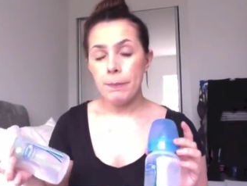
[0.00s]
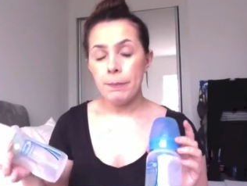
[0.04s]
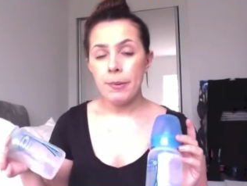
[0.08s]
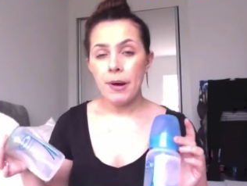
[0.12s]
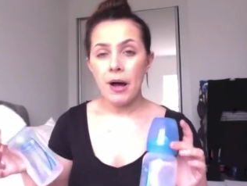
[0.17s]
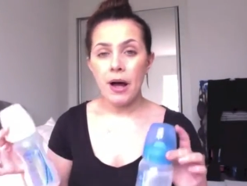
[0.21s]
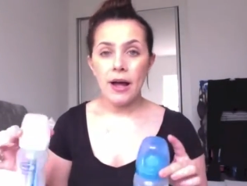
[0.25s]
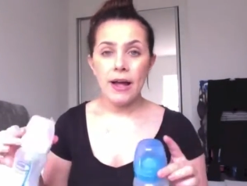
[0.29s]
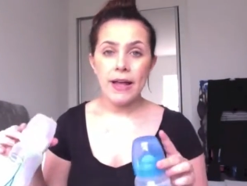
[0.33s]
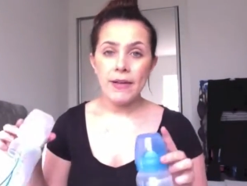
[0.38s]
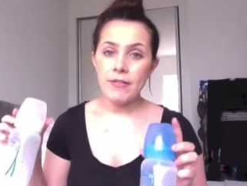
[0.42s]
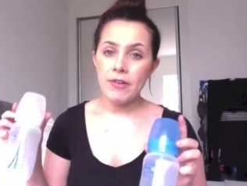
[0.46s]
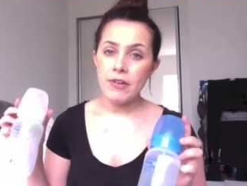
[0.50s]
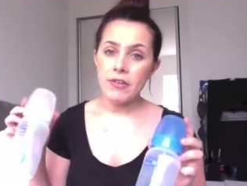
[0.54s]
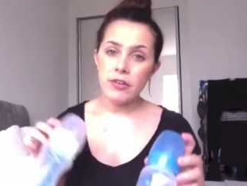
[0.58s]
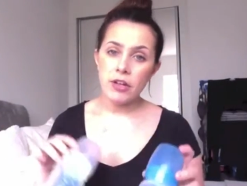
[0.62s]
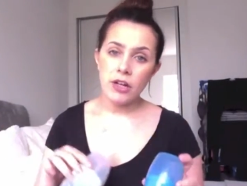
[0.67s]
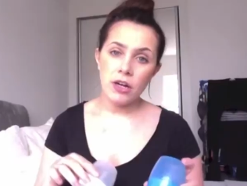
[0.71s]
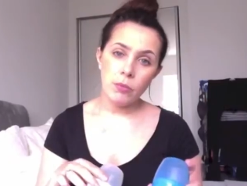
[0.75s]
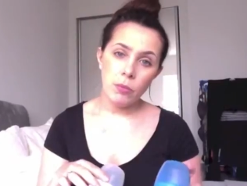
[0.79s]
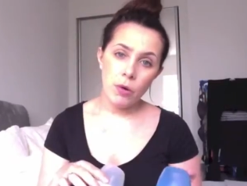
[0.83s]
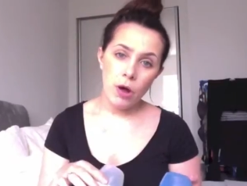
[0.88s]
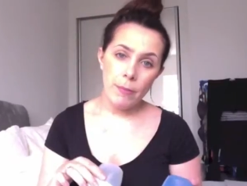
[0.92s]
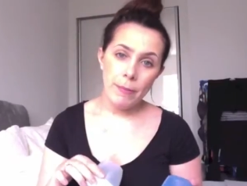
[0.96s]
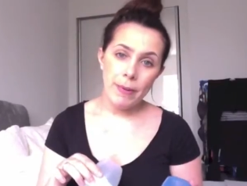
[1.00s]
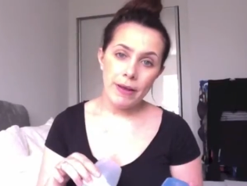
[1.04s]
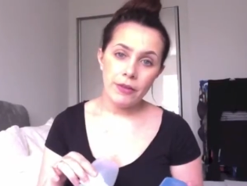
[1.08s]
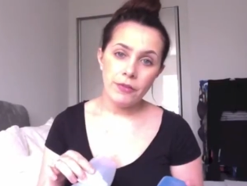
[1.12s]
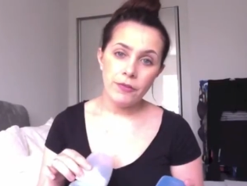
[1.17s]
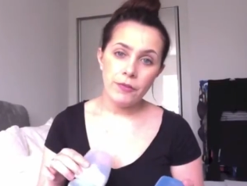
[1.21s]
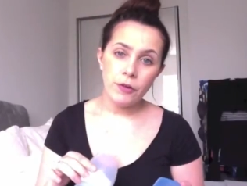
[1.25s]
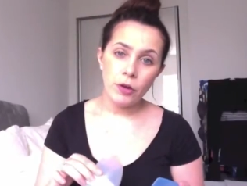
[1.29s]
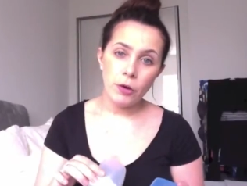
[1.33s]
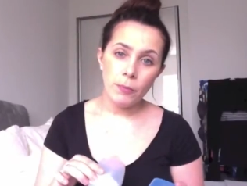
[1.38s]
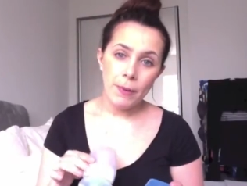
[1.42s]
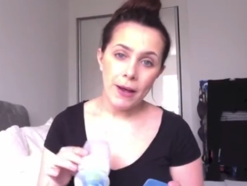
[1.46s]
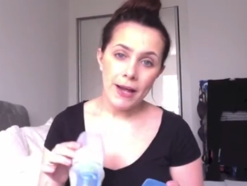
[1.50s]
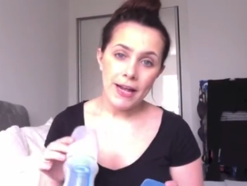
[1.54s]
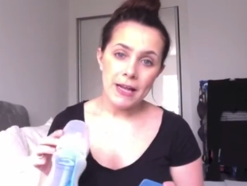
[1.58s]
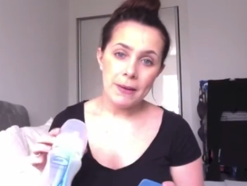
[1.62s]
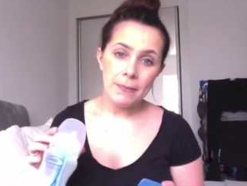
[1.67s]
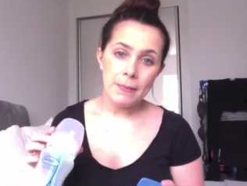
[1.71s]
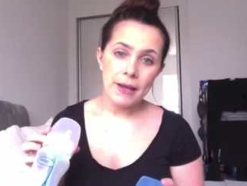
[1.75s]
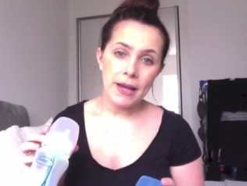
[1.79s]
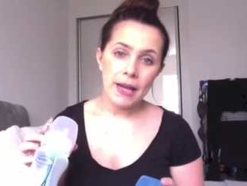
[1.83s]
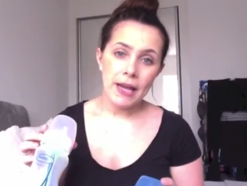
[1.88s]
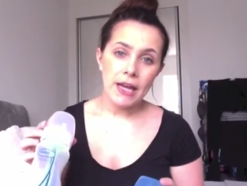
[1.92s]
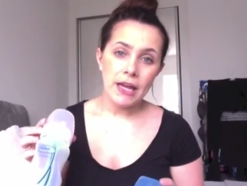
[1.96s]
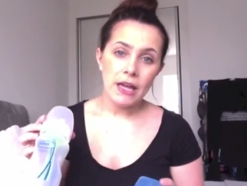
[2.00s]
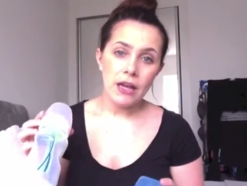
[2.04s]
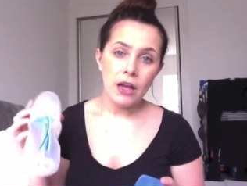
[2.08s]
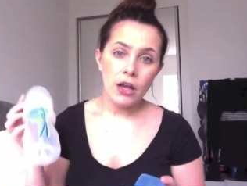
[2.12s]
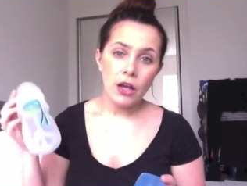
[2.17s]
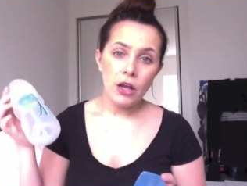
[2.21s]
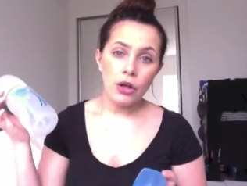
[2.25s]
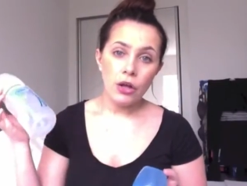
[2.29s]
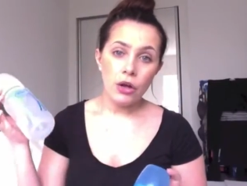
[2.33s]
but if it's going to work best for your baby